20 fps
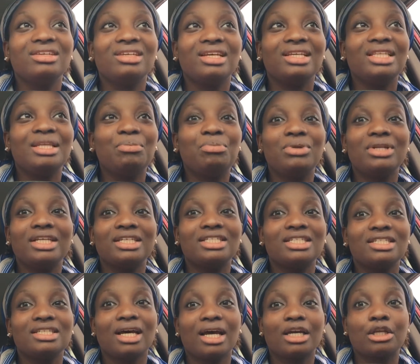The place
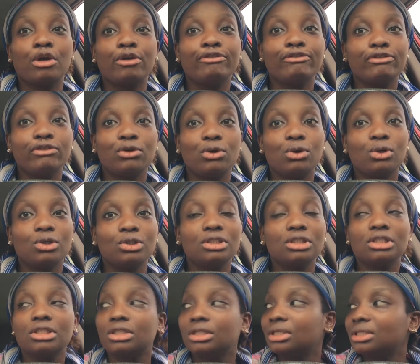is like not
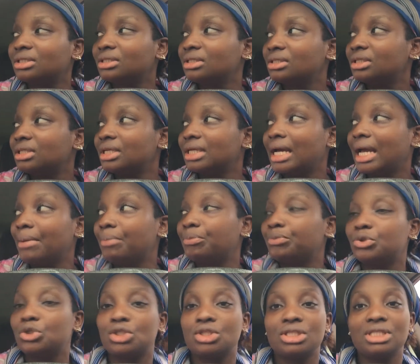floored. I
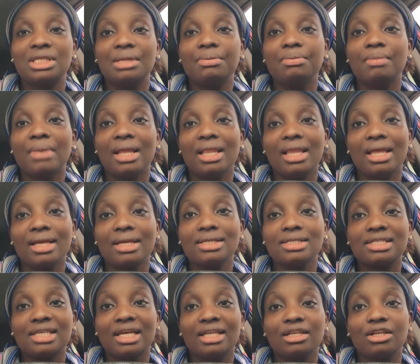dipped my leg
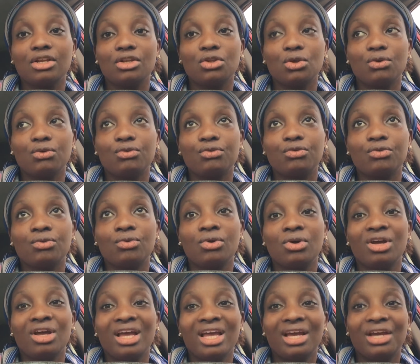inside a lot of
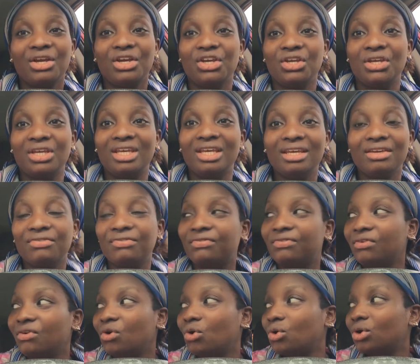icky
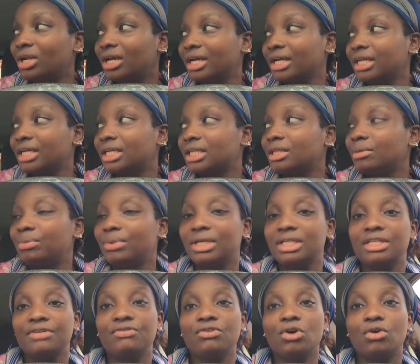floor. Like, the
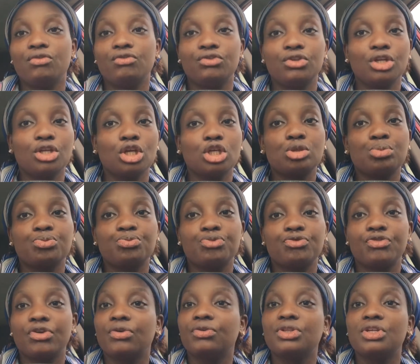place, they've not, they just
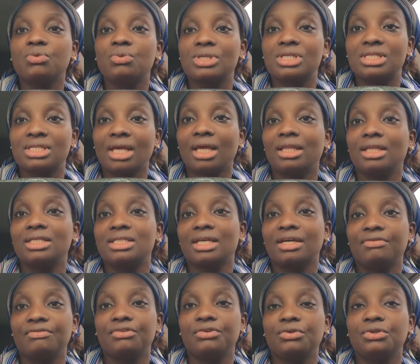filled it with sand. The
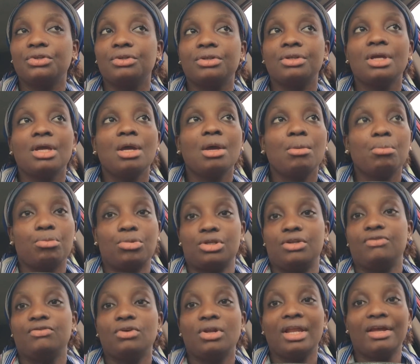sand filled it, but
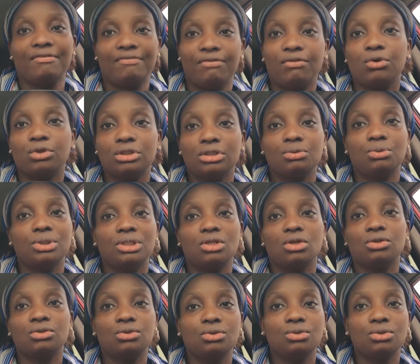they've not like floored it with
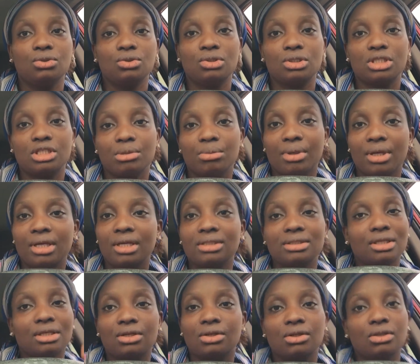all those
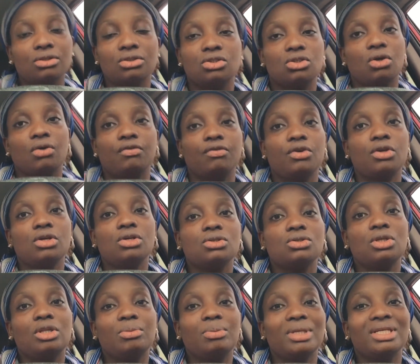cement and all that stuff.
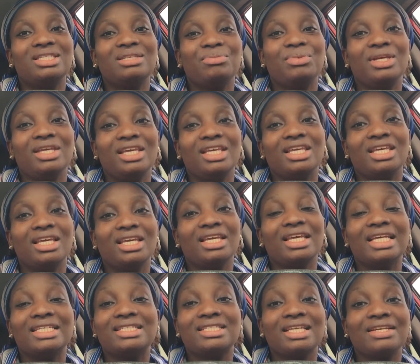So the place is a bit icky.
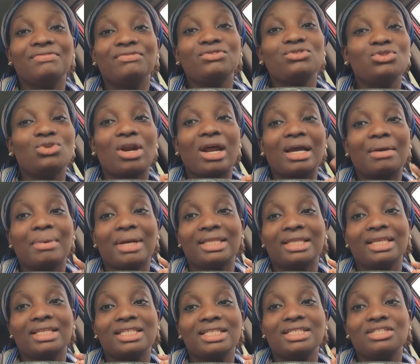Yesterday, they even dragged my,
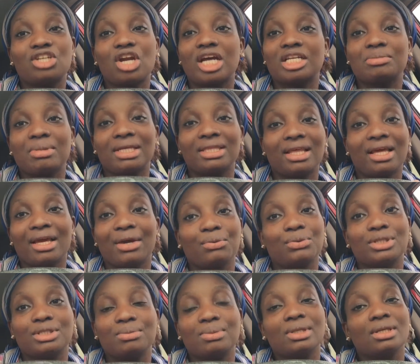they even dragged my tire
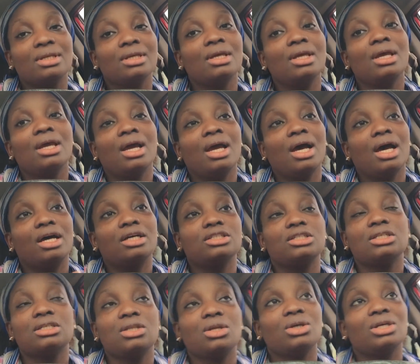with me. I was
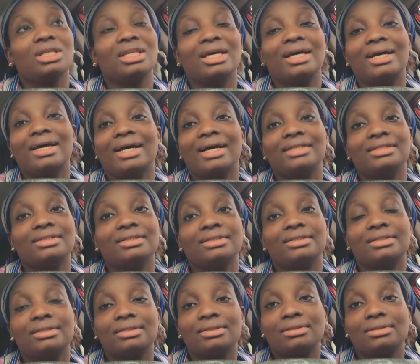just lucky that I
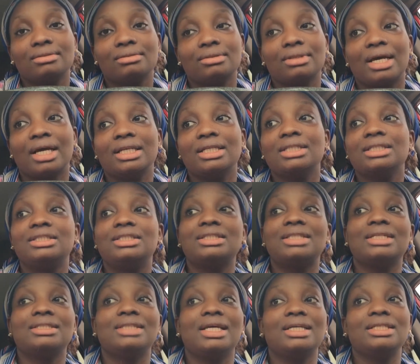just, and
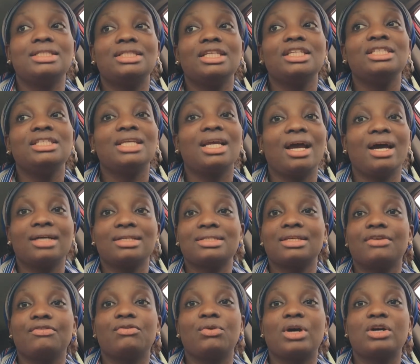they stained the car
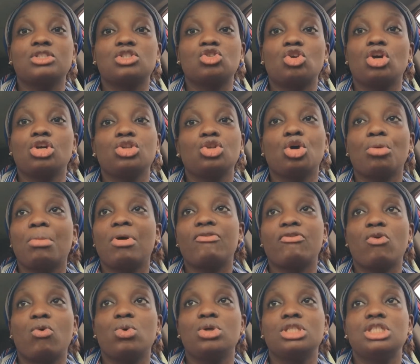safe. I was struggling to come up
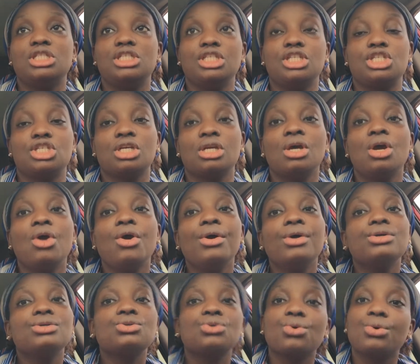from one ditch.
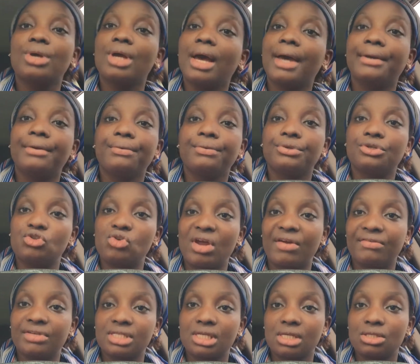So I don't want to
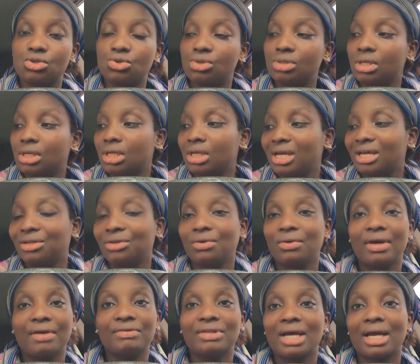drive inside today. I
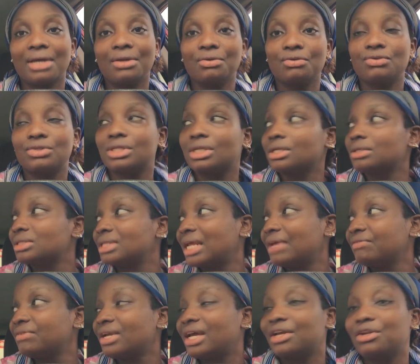don't have that kind of strength.
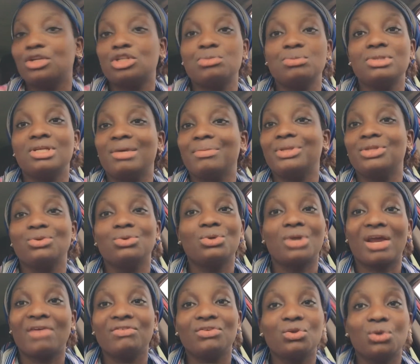Driving car doesn't mean you're meant to
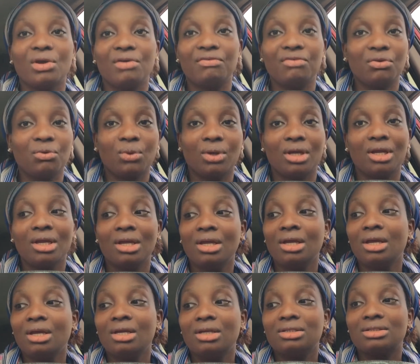drive into everywhere.
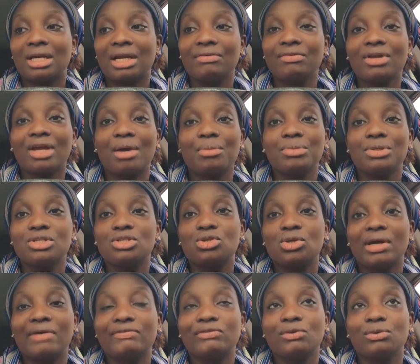Driving car means
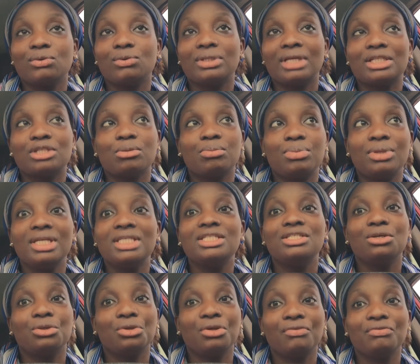you have to, there's some places
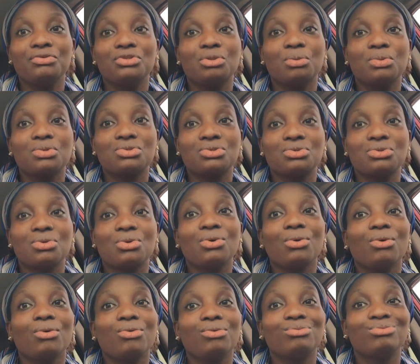you're not even supposed to
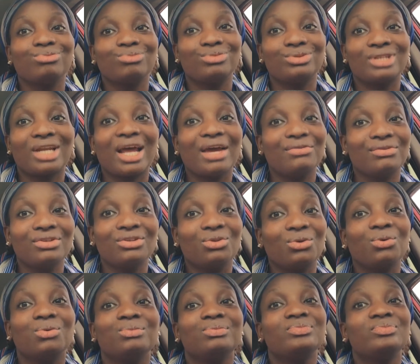go drive into.